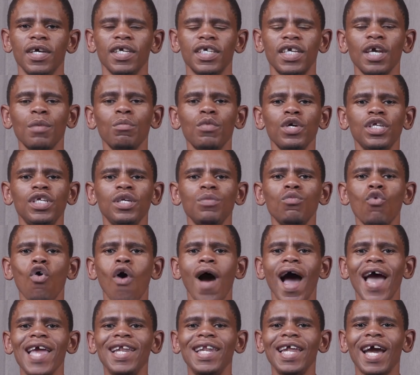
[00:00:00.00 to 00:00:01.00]
Ke Modimo
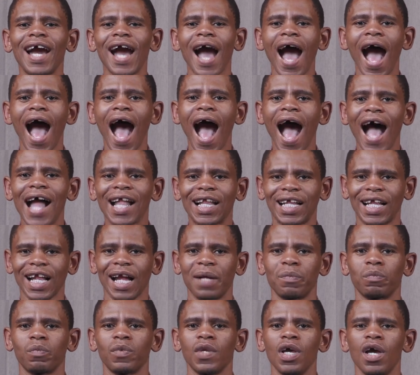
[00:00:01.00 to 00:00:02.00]
a ileng a
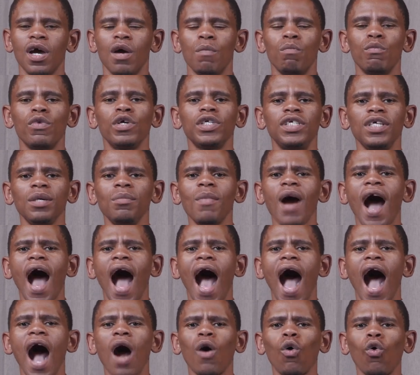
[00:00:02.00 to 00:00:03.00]
tla. Modimo
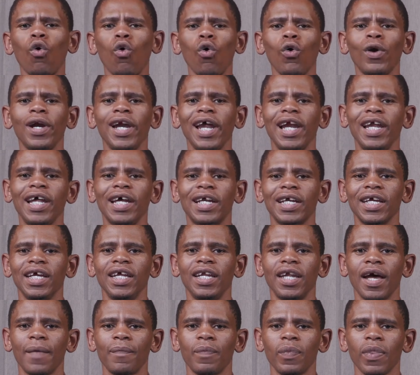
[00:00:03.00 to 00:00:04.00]
ha kgole le
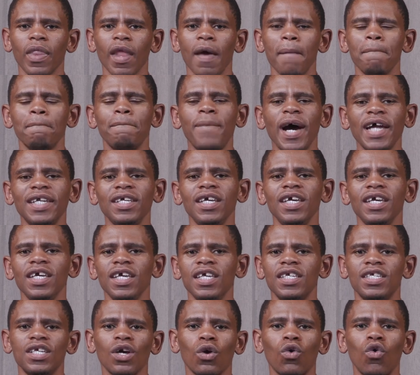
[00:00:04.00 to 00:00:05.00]
rena. But he
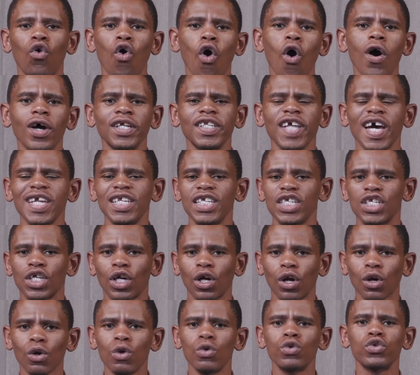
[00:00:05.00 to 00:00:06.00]
is a God that is
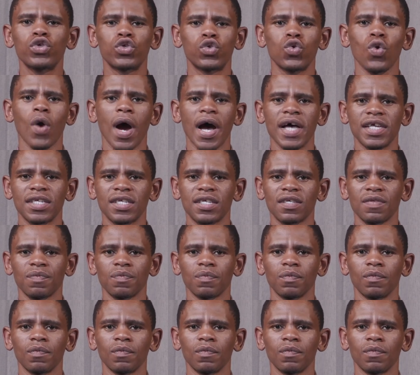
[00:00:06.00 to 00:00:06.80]
close to us.